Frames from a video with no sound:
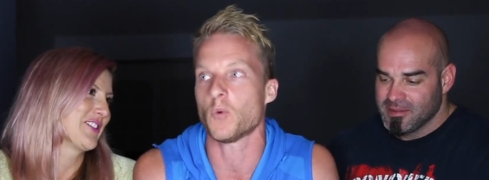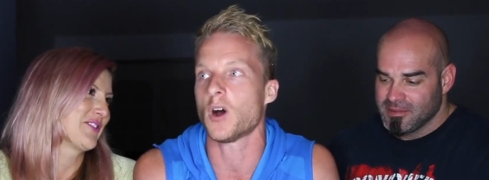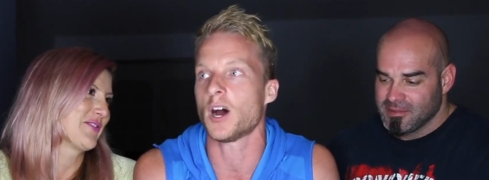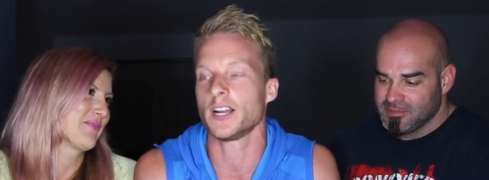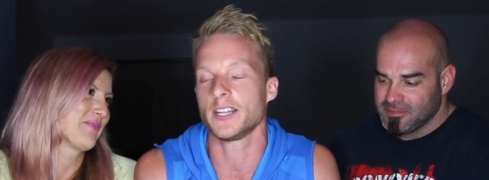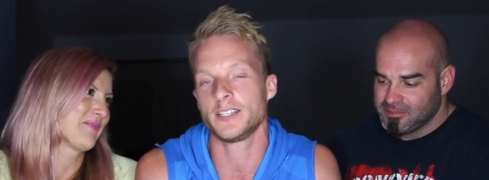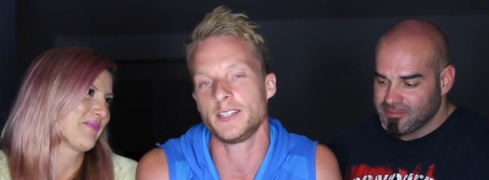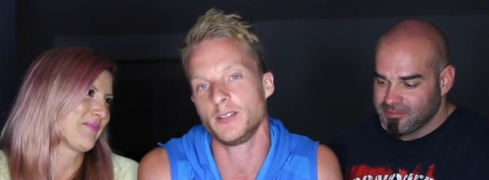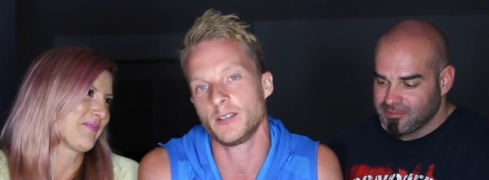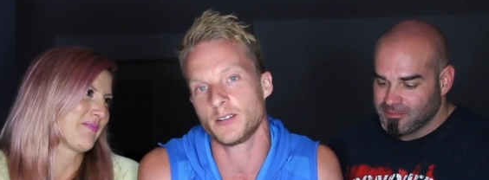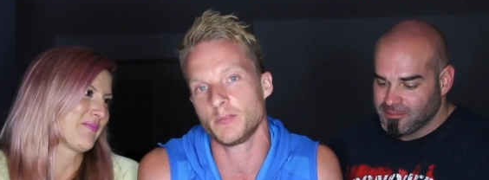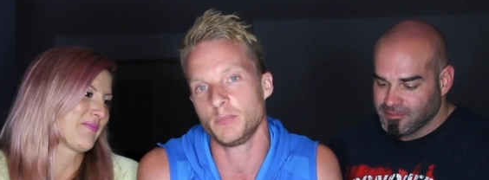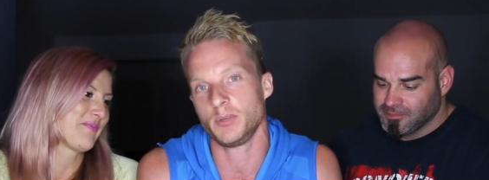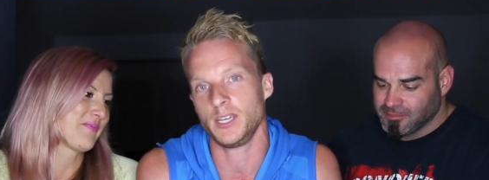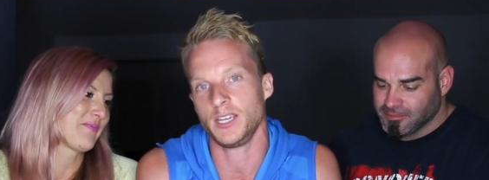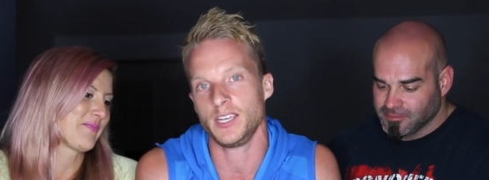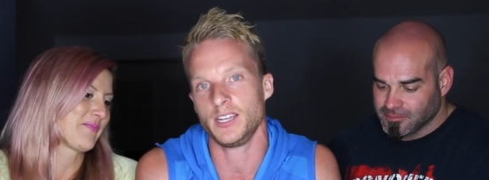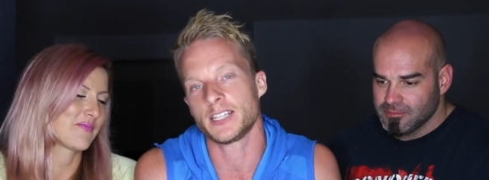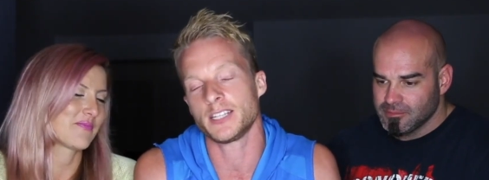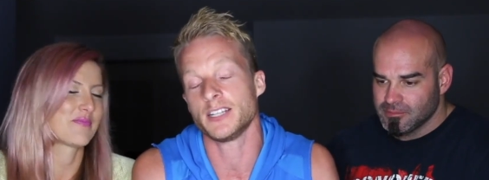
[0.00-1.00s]
Speaker 1: wanted to
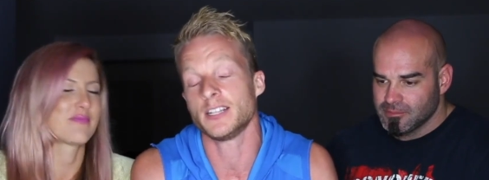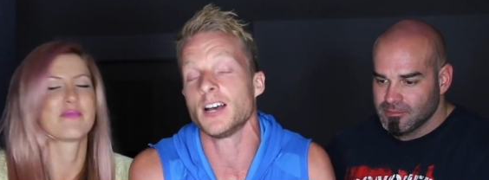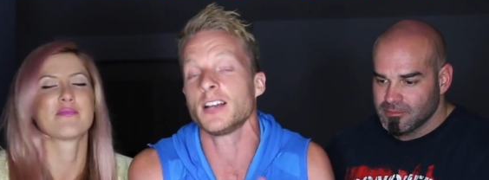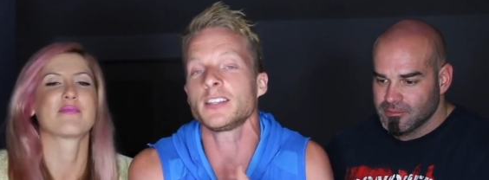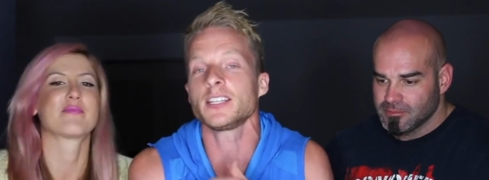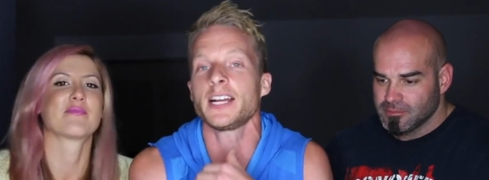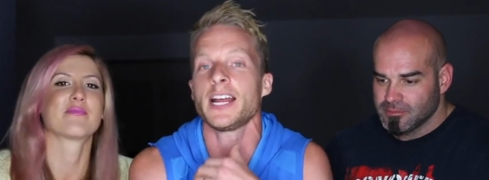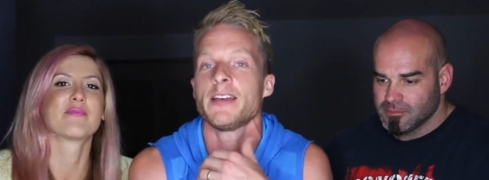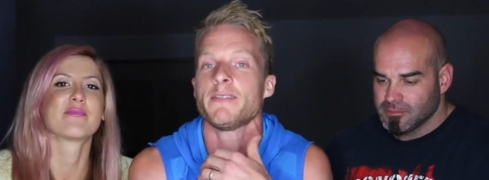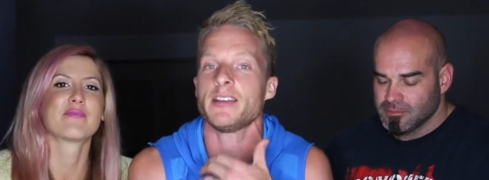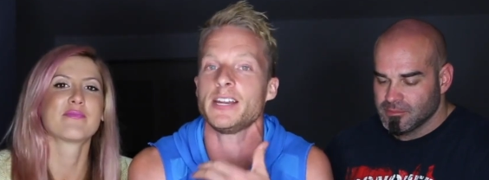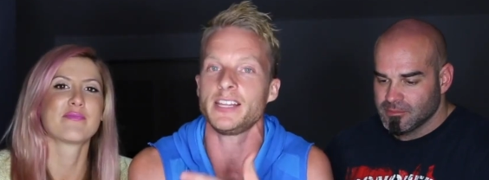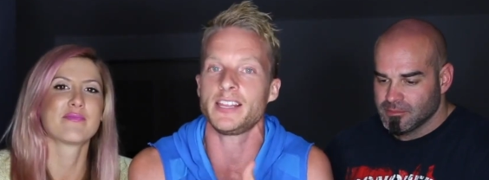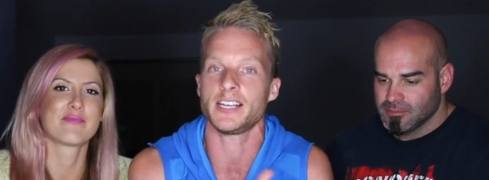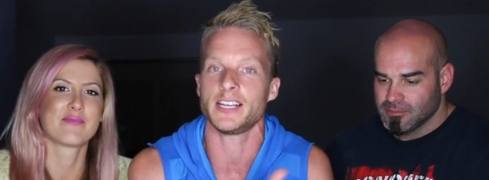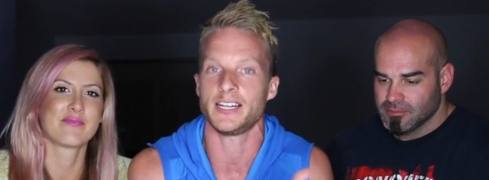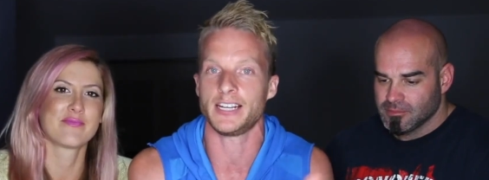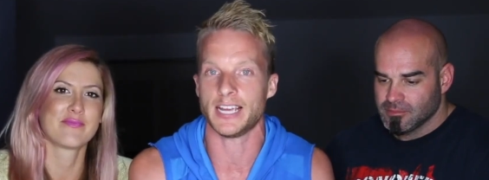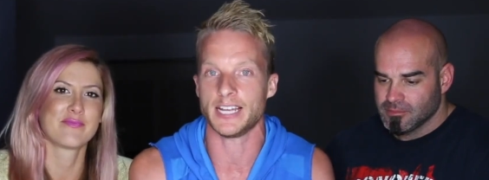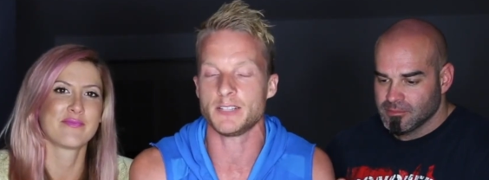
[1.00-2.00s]
compete. Not that I have
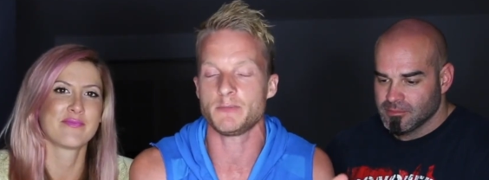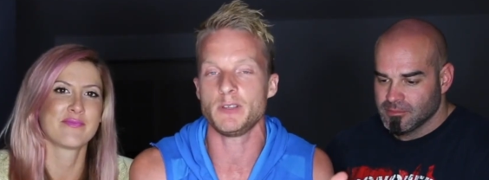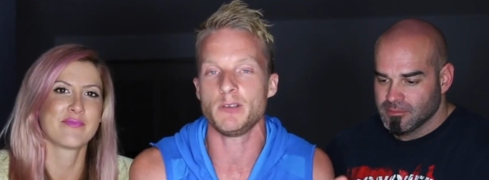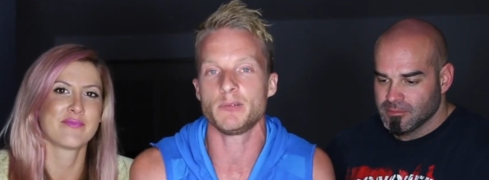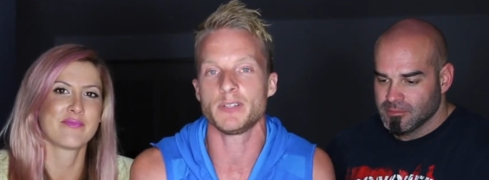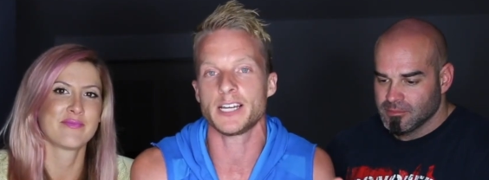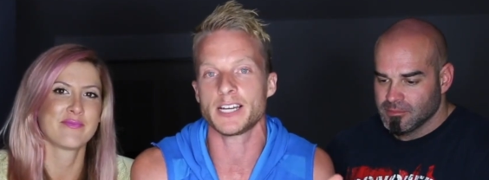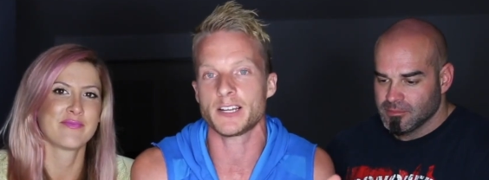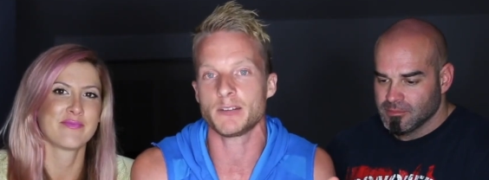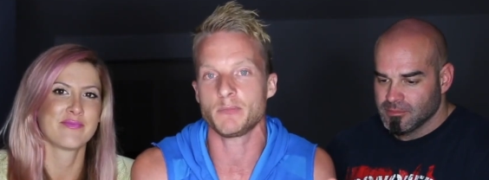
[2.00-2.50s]
anything against people that